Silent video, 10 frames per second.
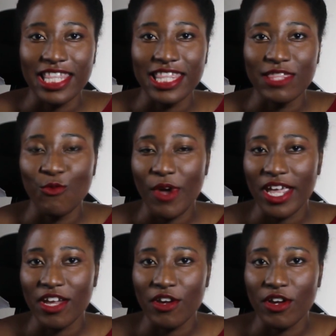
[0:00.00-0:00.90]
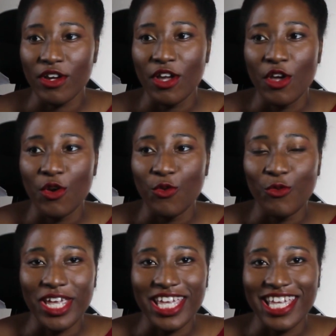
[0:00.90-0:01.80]
where
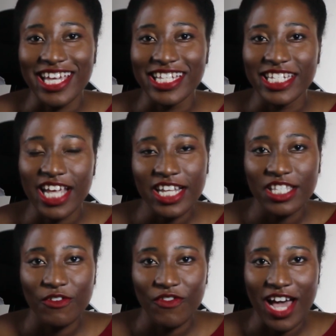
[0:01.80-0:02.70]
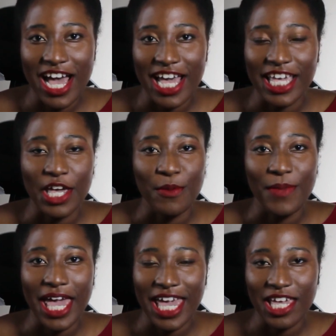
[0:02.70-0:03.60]
we justify
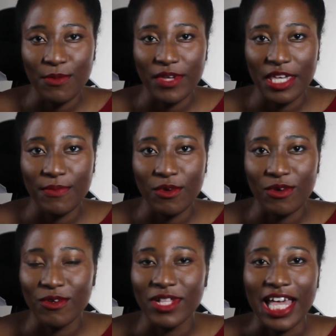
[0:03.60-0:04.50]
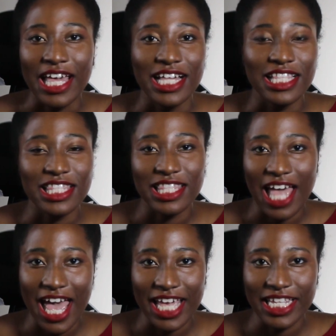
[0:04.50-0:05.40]
paying people
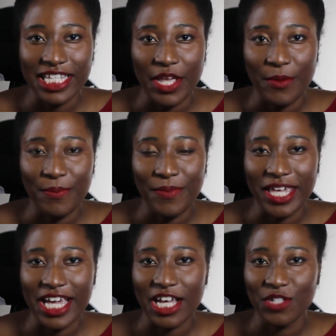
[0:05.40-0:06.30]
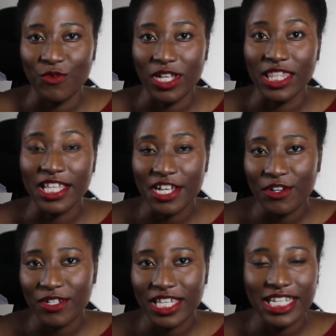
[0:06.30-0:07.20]
less because we're
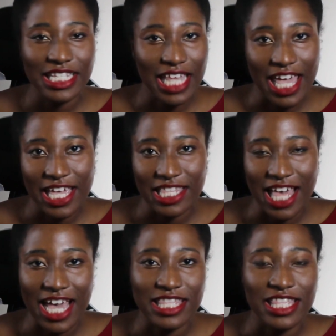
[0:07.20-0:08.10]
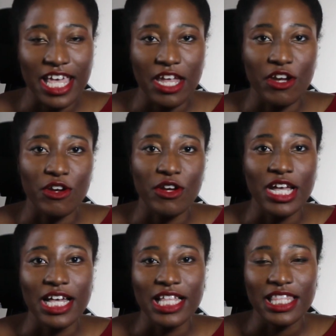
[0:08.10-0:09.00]
literally saying that their
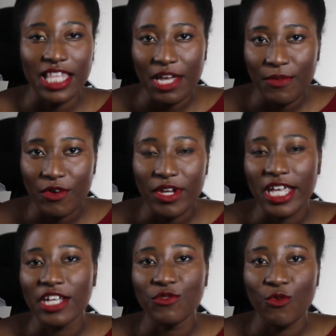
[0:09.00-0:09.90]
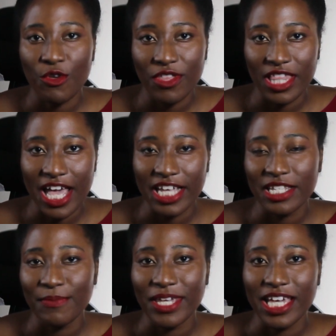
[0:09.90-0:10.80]
labor is worth less
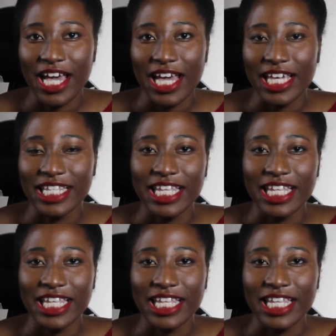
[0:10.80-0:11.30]
because